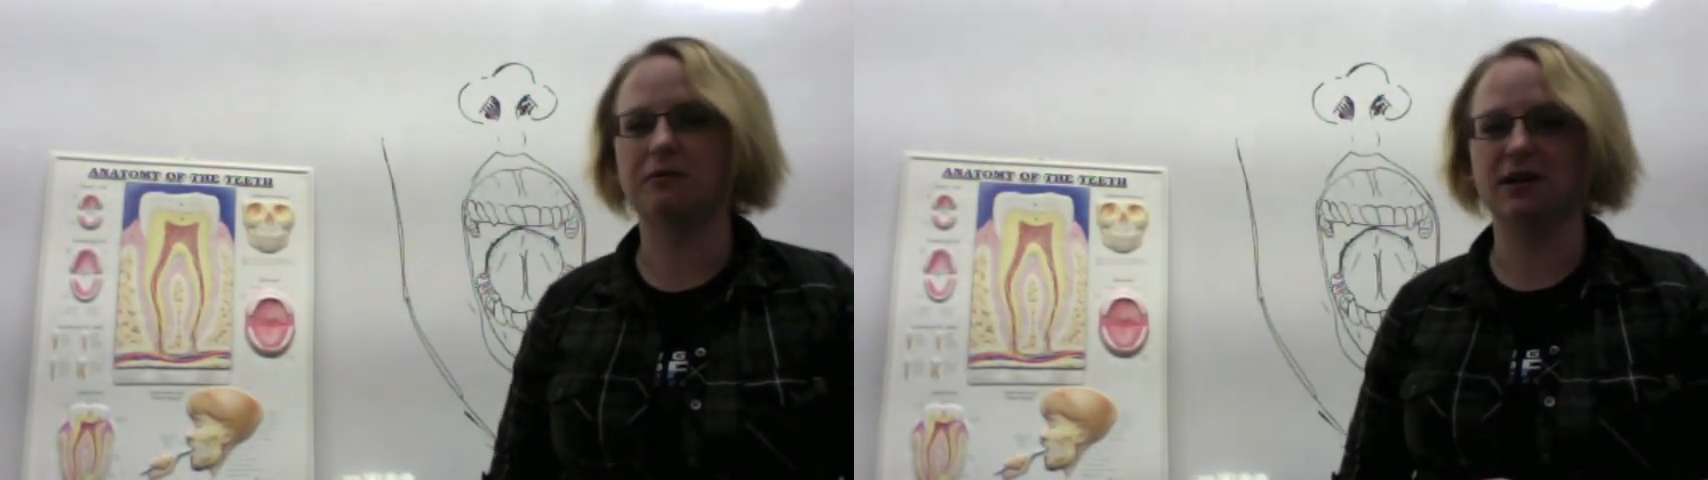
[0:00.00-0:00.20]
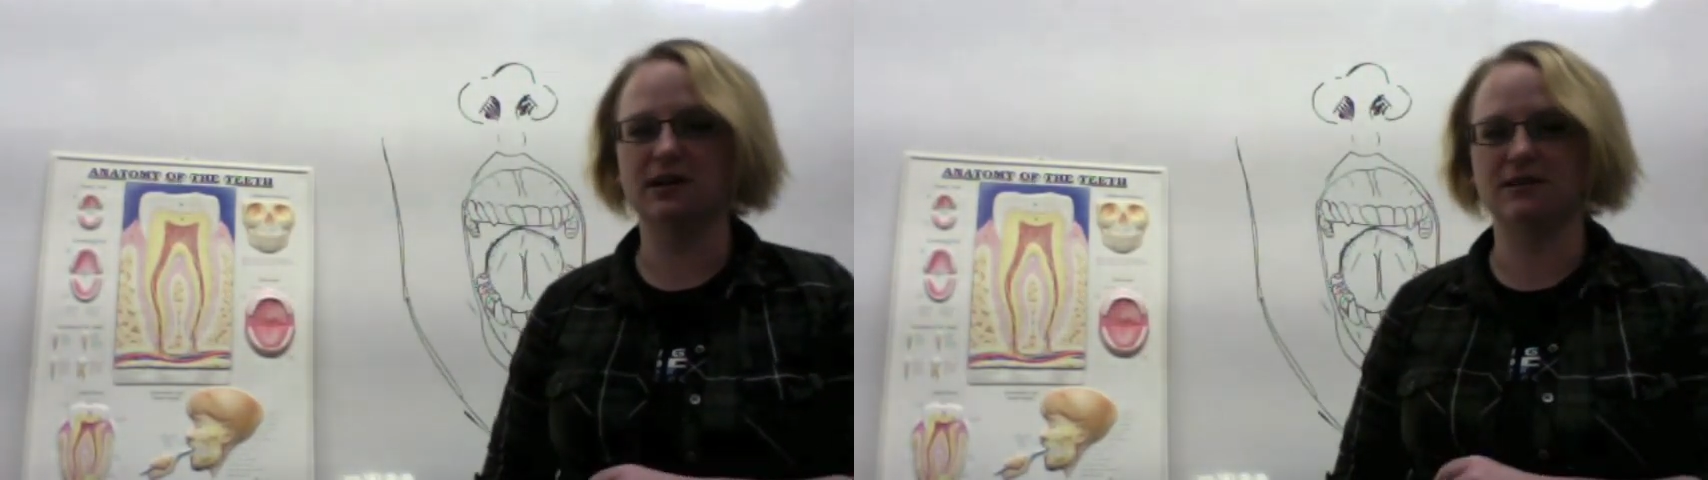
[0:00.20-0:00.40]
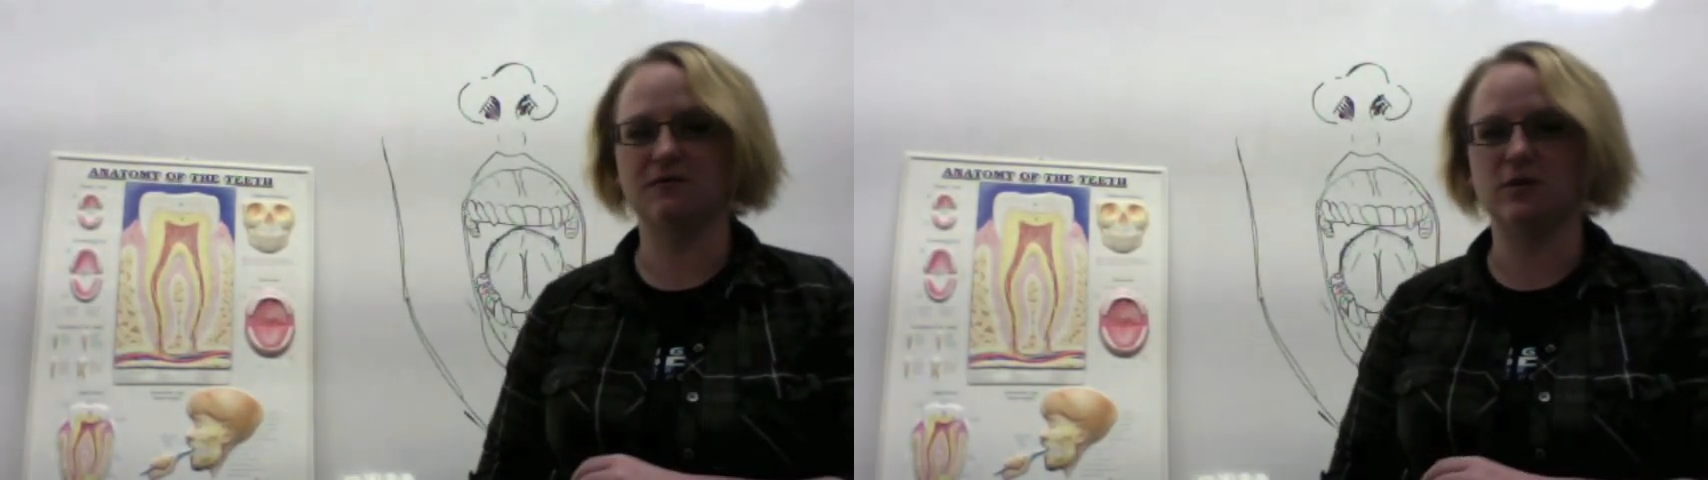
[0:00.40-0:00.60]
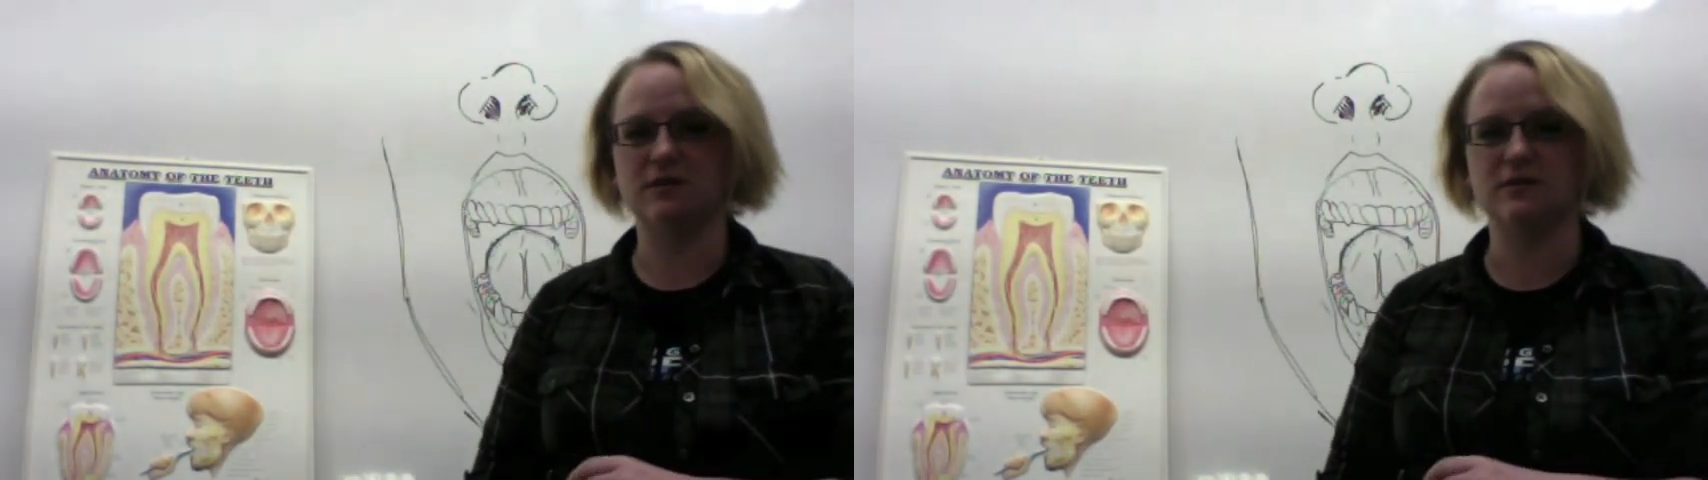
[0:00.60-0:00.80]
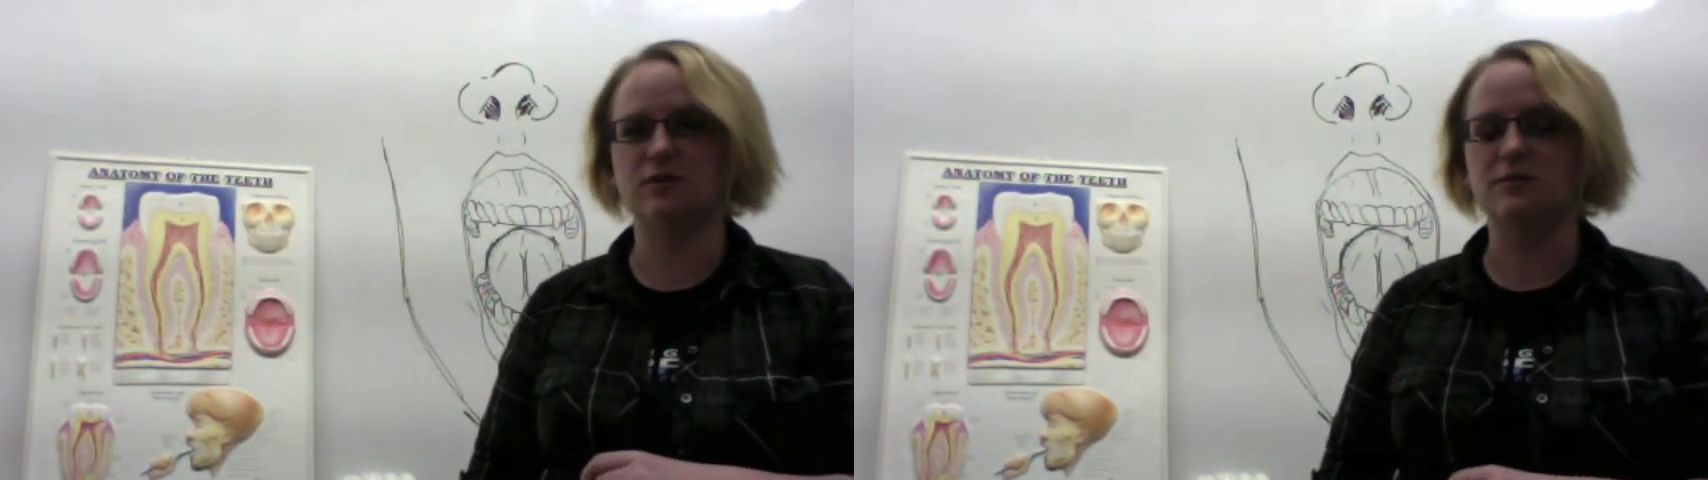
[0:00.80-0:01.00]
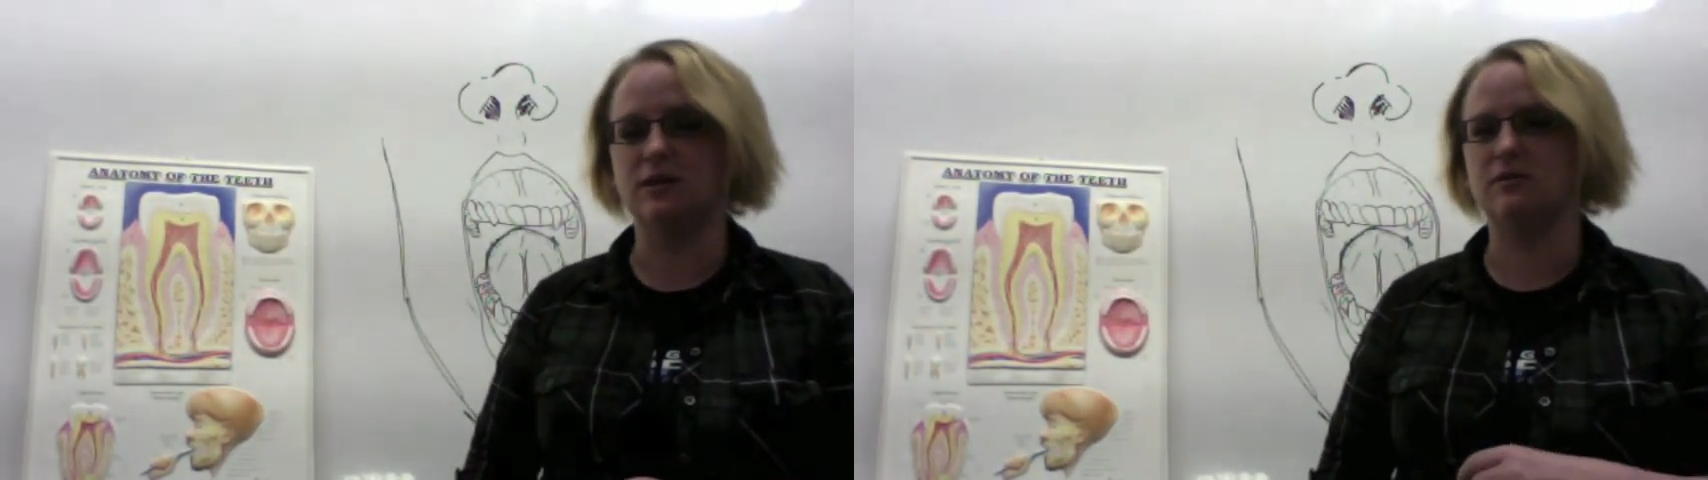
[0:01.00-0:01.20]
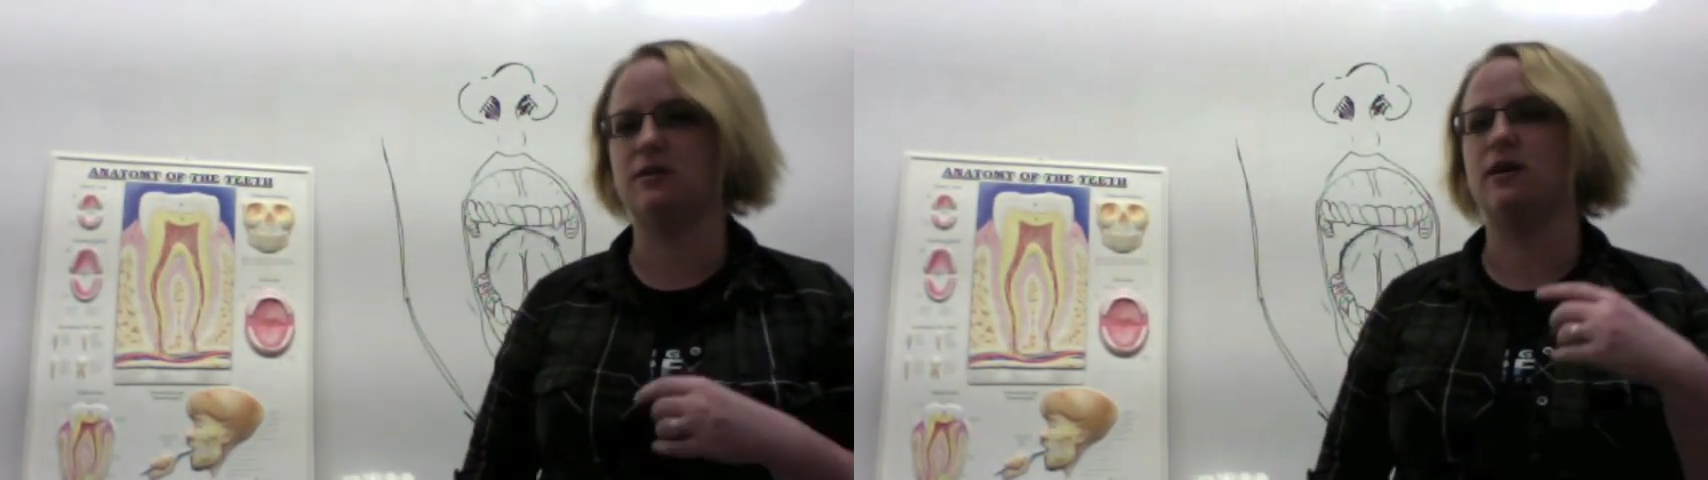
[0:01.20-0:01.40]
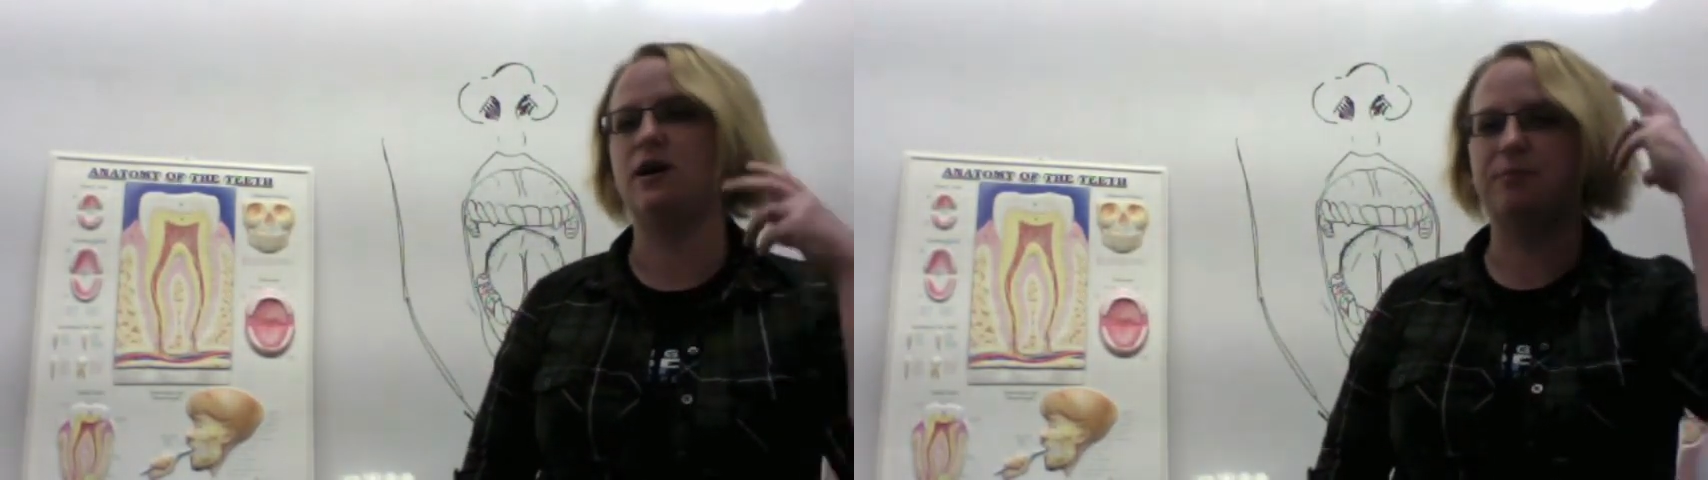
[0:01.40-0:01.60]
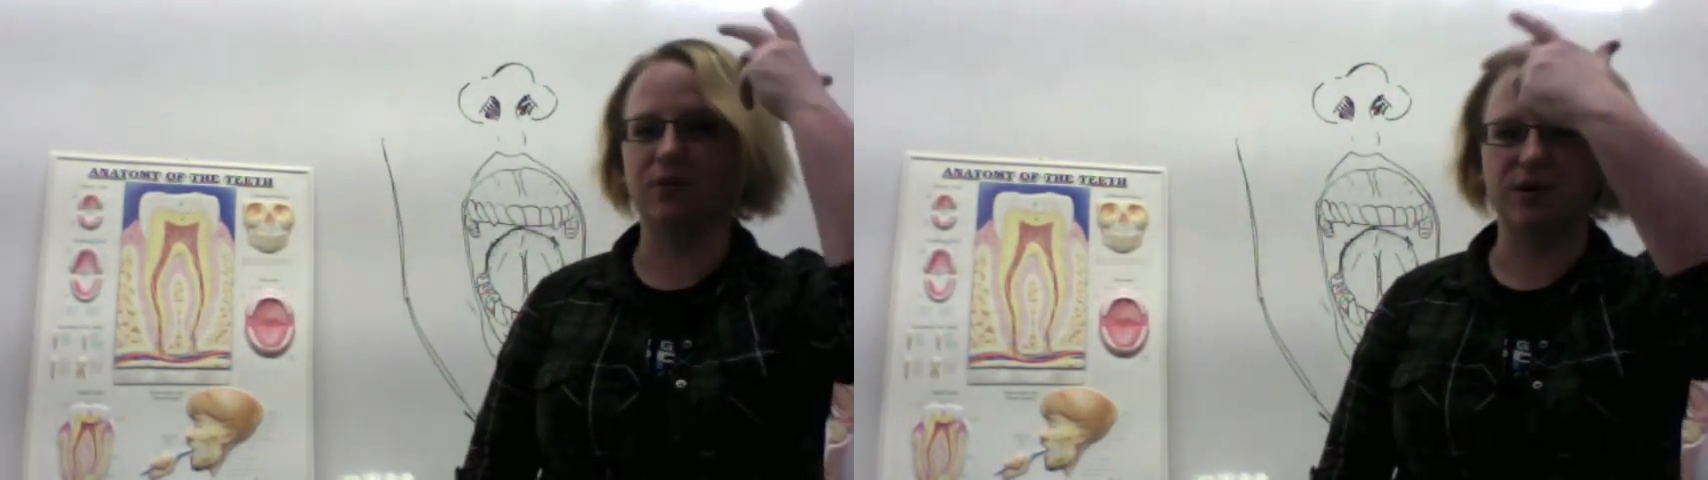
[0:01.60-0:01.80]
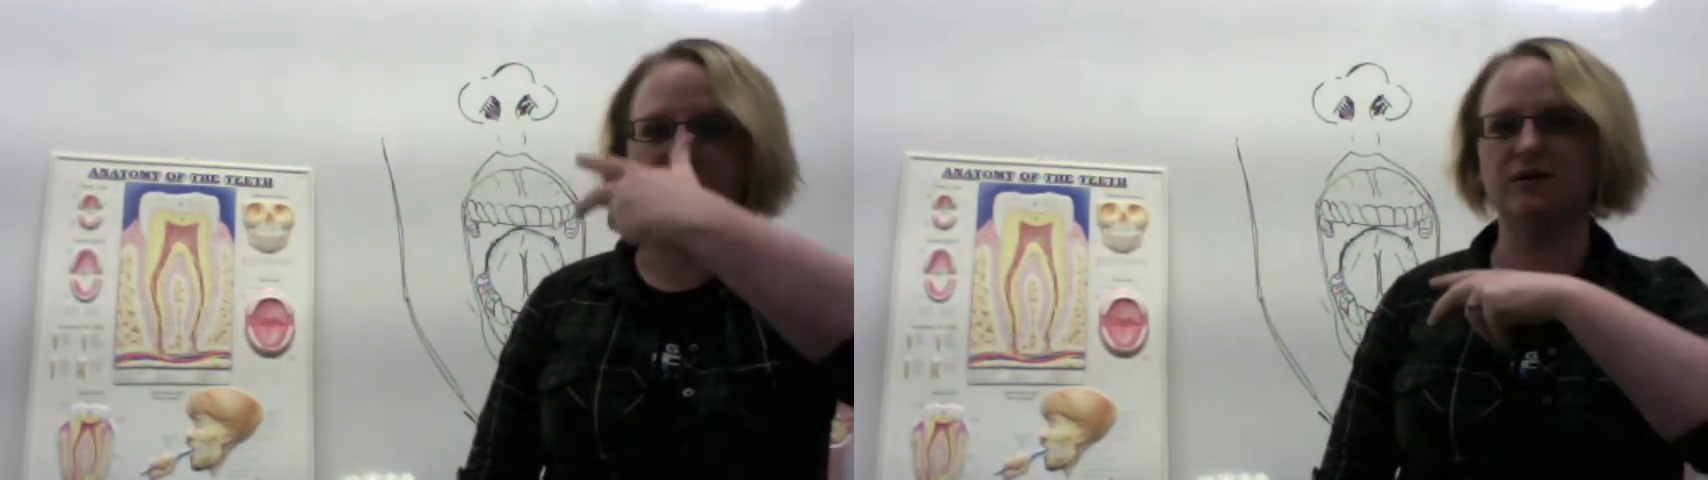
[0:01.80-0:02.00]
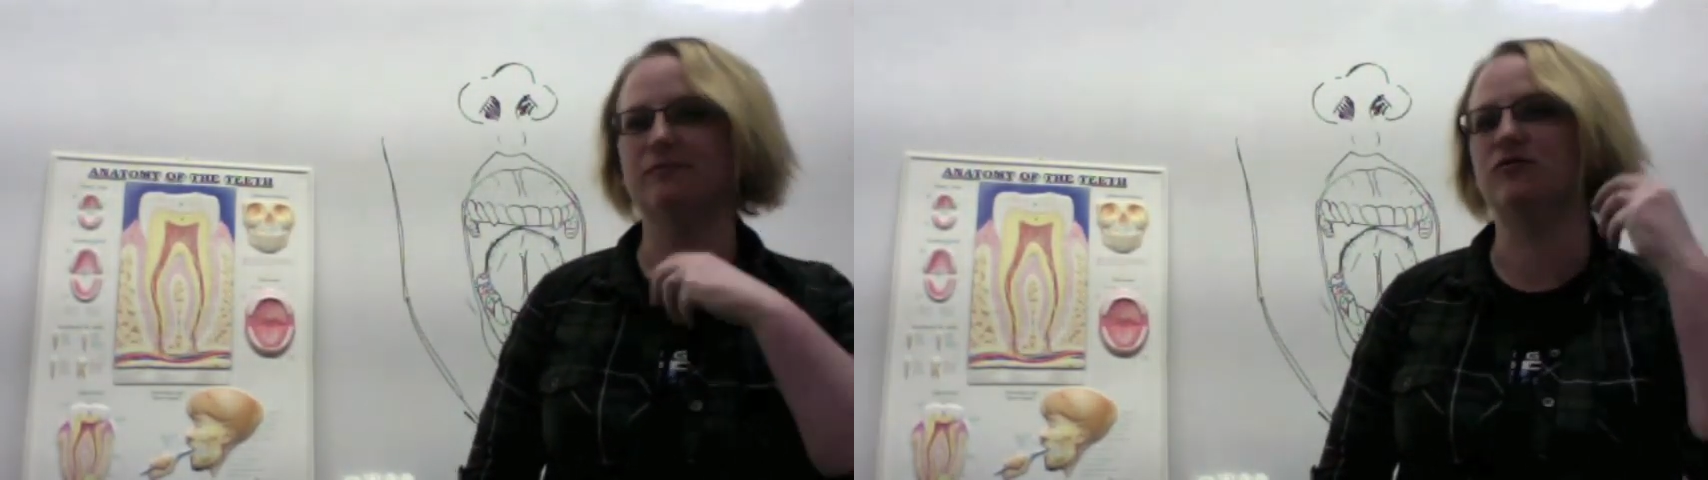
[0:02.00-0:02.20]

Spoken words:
we're going to focus a little bit on the upper